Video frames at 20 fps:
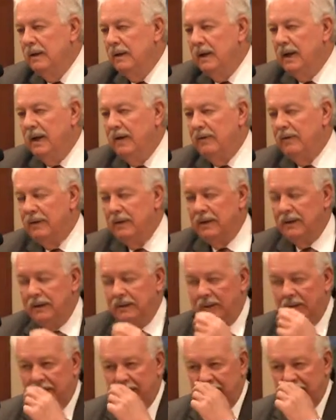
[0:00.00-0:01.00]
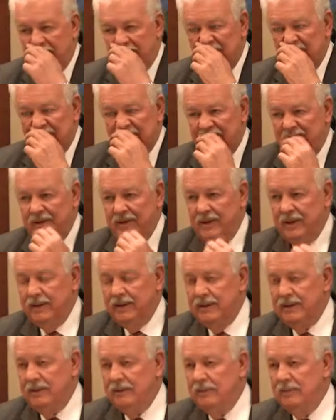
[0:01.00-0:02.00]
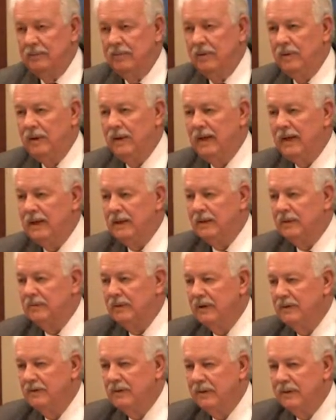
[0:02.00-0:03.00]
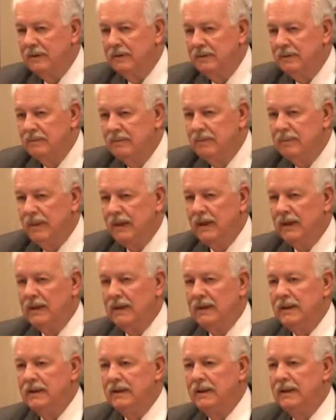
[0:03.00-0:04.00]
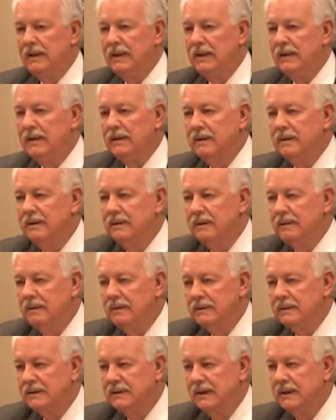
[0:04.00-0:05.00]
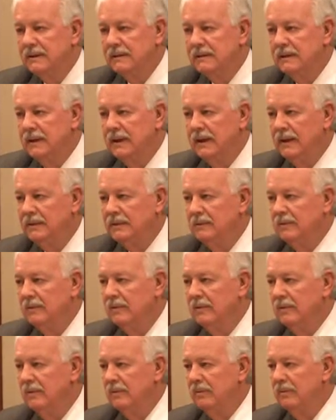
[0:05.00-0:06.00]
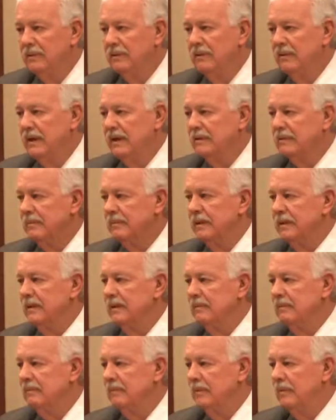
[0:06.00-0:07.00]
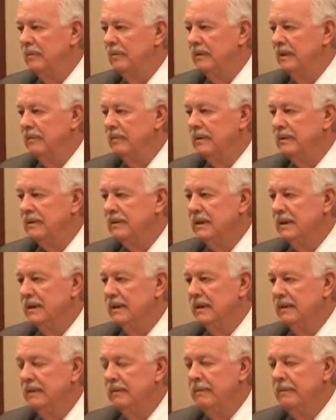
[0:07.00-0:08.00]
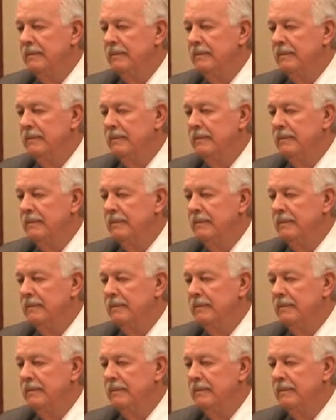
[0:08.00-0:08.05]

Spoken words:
On June 30th, 1/8 of every penny collected in sales tax will go to the transportation program in the state.